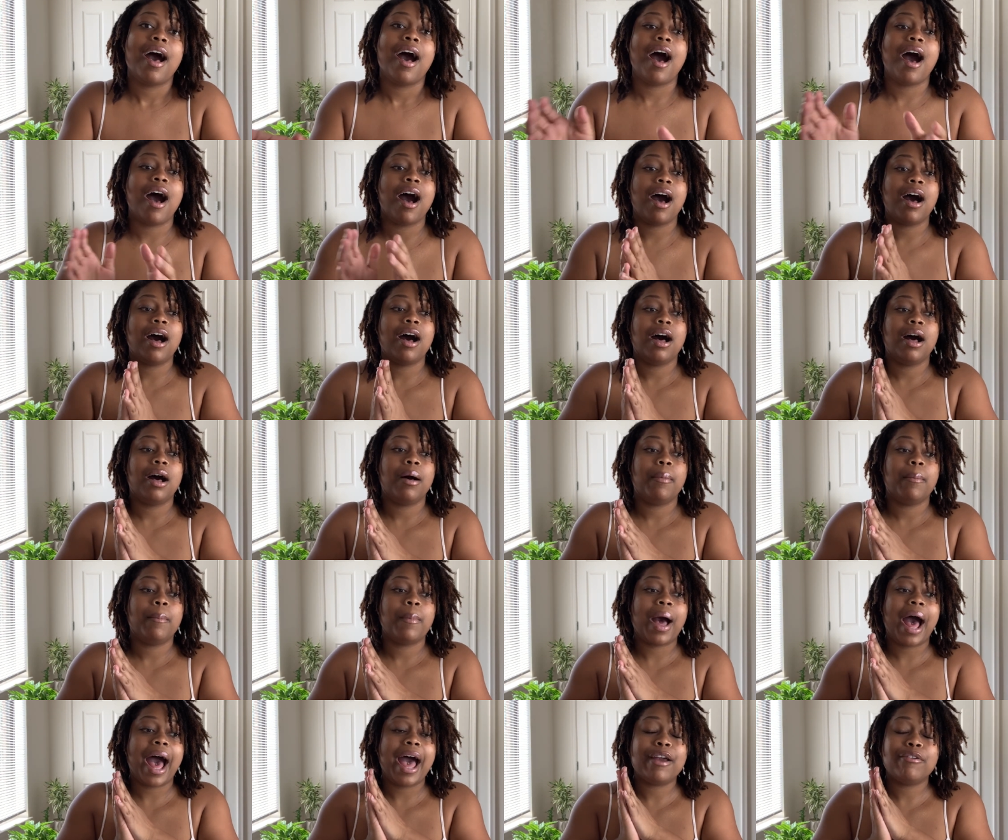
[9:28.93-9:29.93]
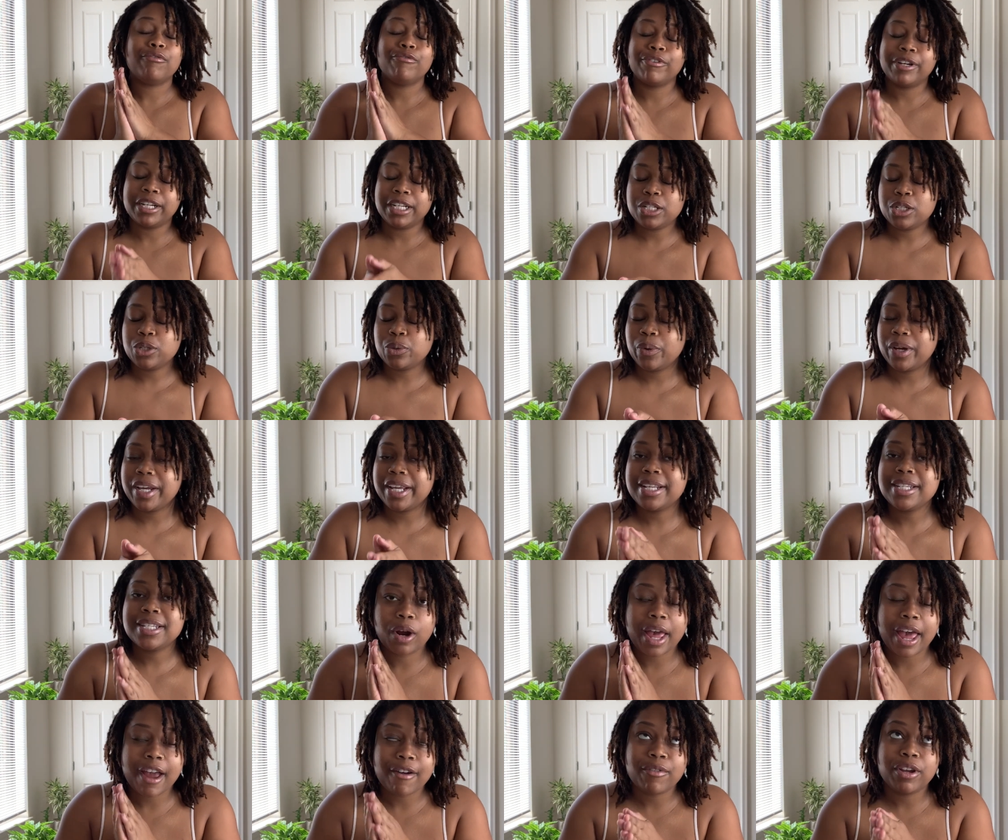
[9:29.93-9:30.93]
Um, I
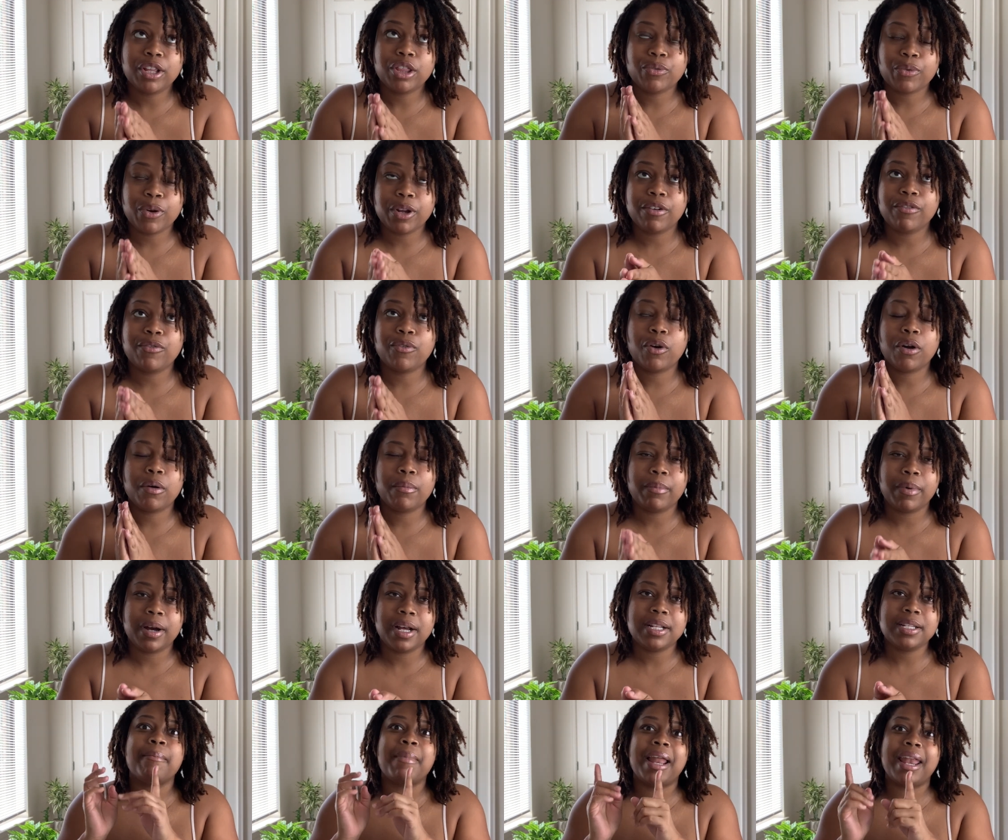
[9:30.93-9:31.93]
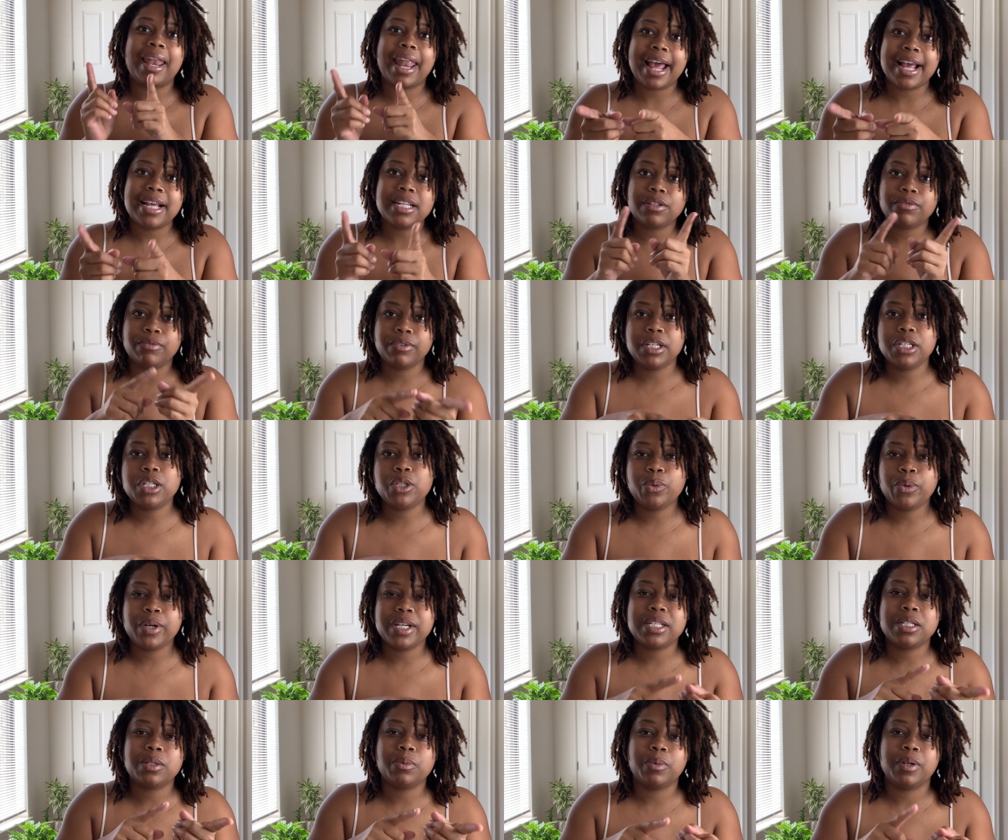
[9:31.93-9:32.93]
retwist every three to four months. My last
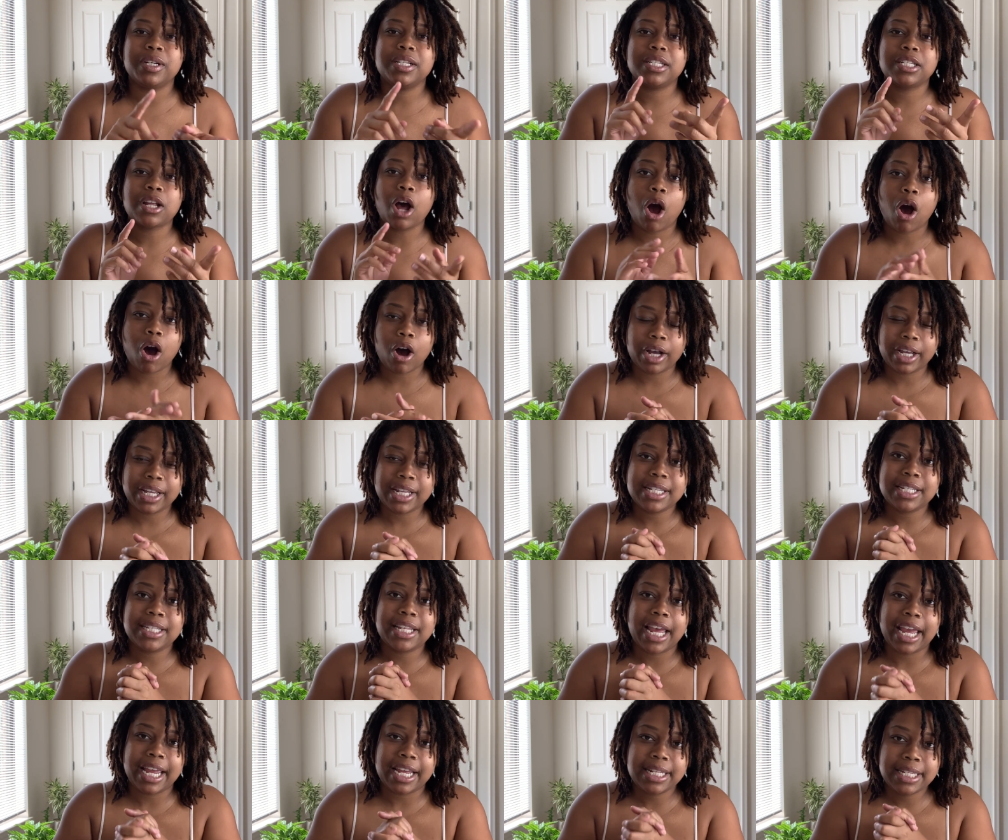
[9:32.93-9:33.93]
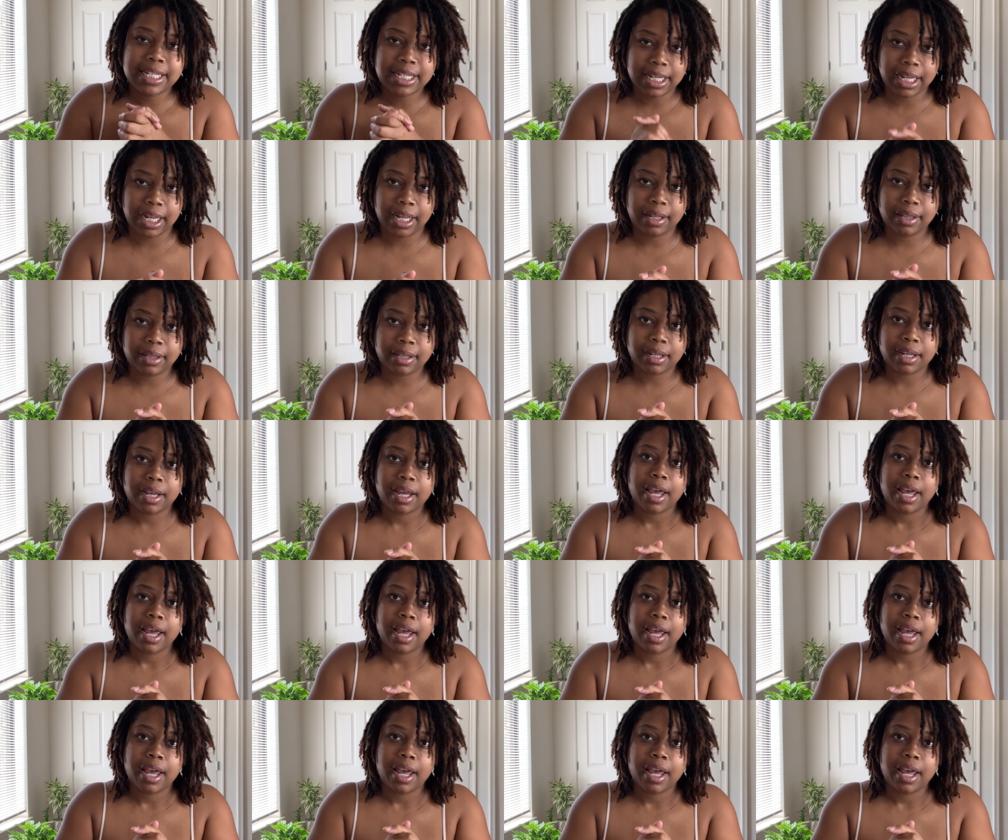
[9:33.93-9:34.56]
retwist was August eighteenth,